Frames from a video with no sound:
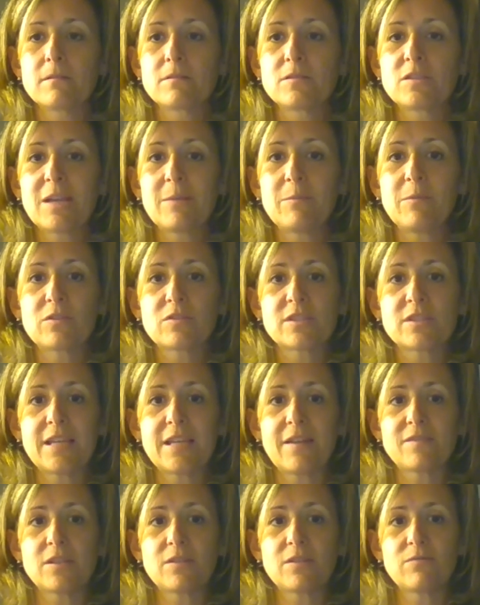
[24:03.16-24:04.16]
Jamie, you'll just
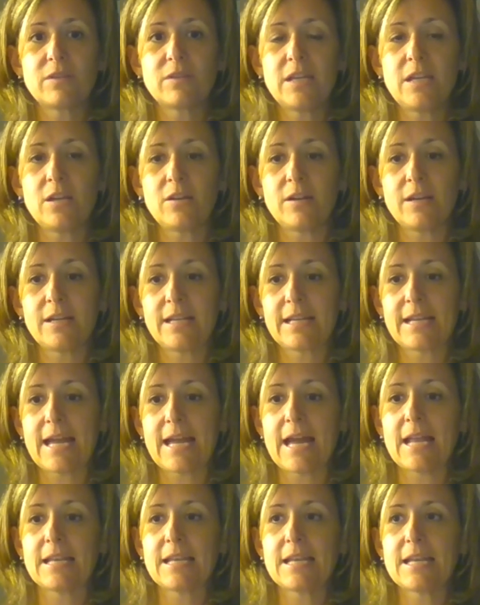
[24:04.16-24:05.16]
have to rehear it
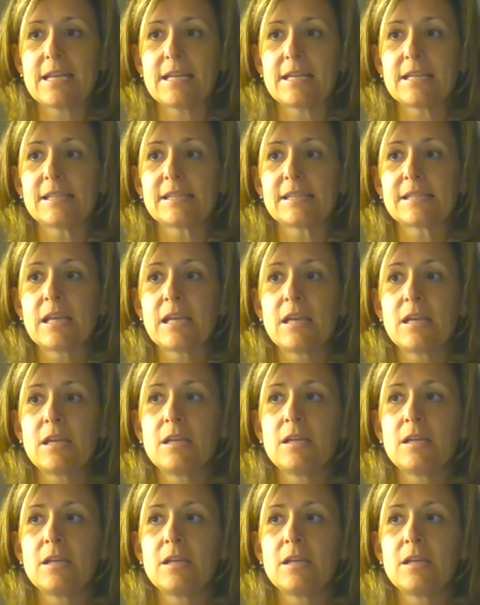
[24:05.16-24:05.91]
again, is,